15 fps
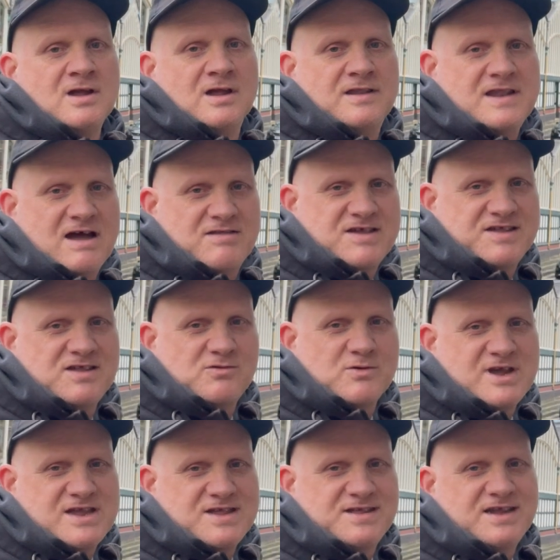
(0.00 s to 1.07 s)
Now, this is
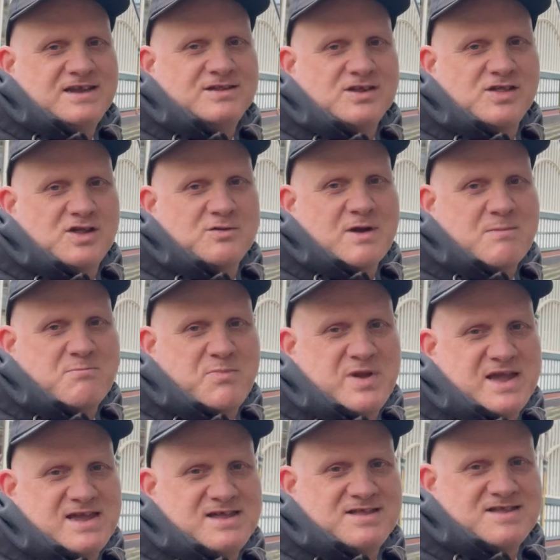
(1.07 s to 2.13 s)
where you see the two
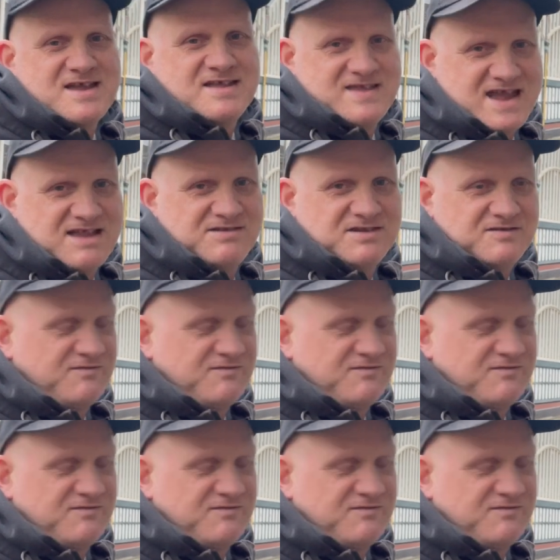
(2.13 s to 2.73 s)
MPs near the end of the